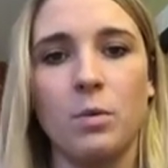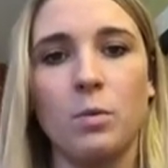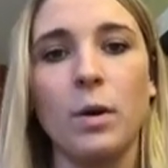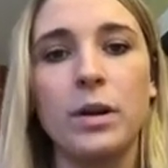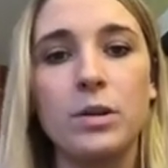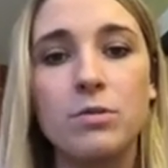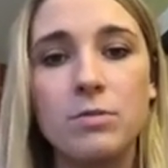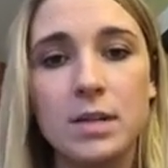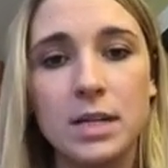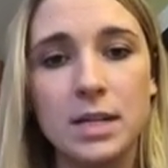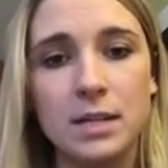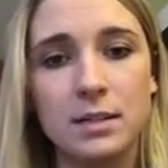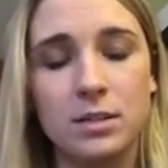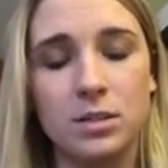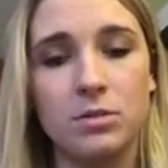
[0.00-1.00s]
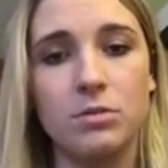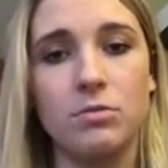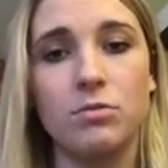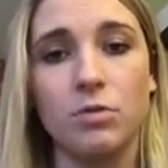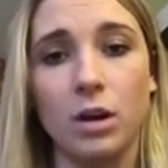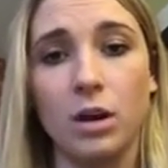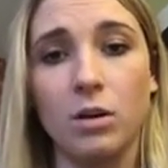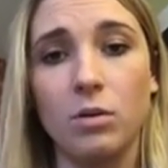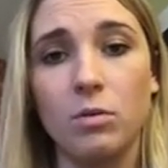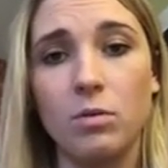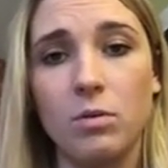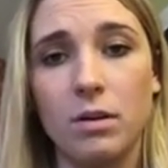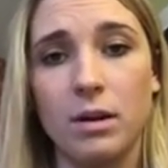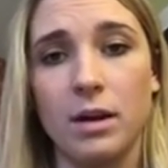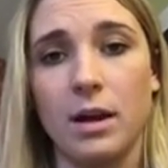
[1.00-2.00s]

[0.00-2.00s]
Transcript: what you need to grow,